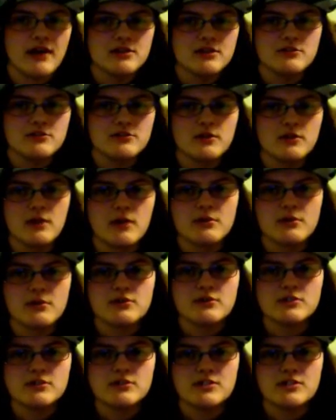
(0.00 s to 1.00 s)
for a couple
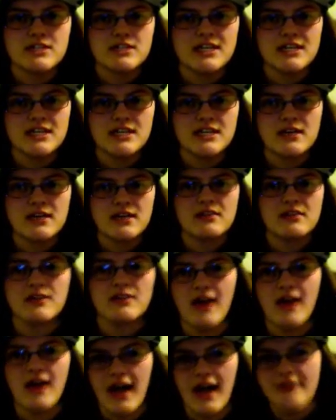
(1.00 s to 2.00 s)
years just to get like the
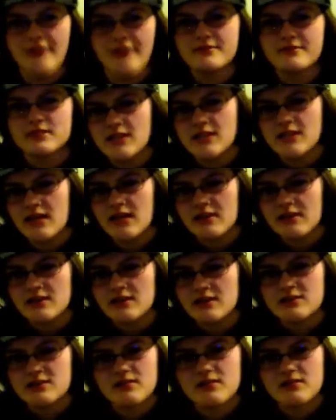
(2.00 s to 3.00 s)
half to
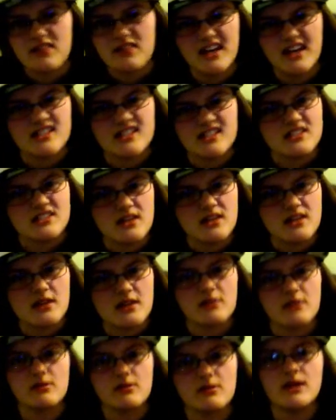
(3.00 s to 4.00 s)
these classes out of
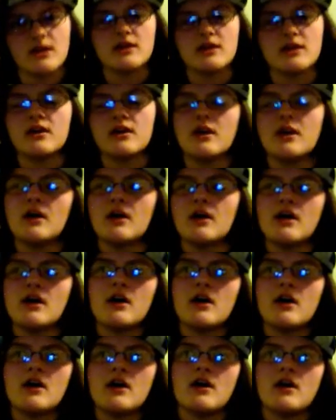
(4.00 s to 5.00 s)
the way.
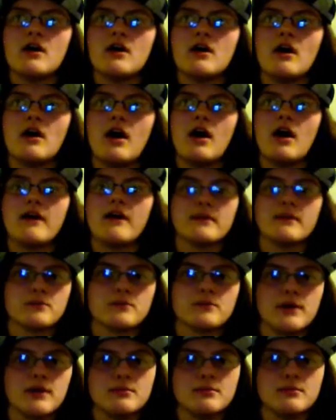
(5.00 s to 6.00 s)
And then
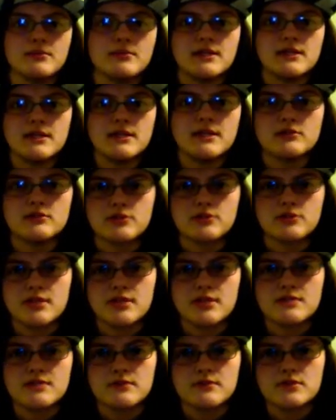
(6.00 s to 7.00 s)
probably like
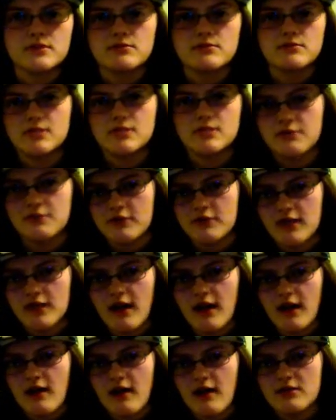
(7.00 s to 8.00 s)
transfer to a different
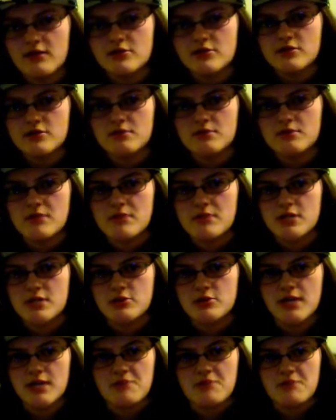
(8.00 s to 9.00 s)
college to major in
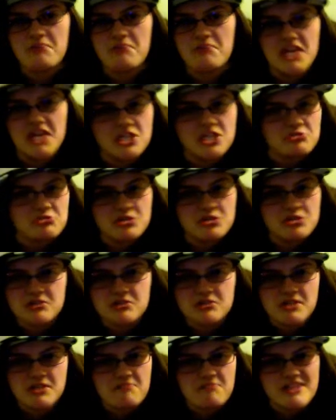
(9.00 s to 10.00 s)
like Mandarin or
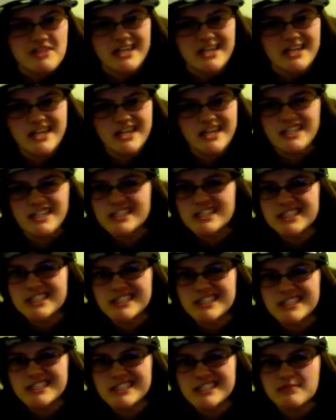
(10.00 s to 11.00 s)
something,
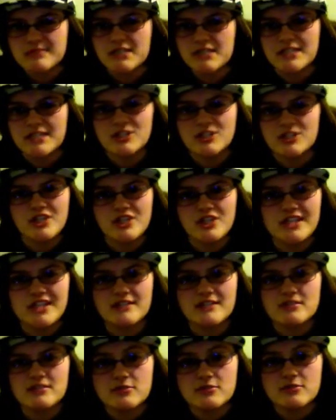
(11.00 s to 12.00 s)
since I'm taking Chinese
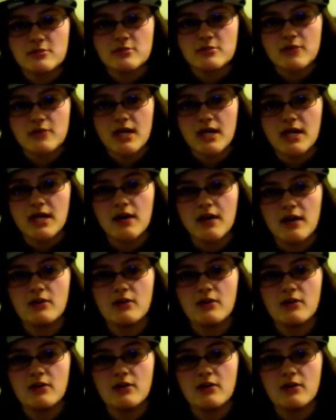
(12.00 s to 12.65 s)
at school right now.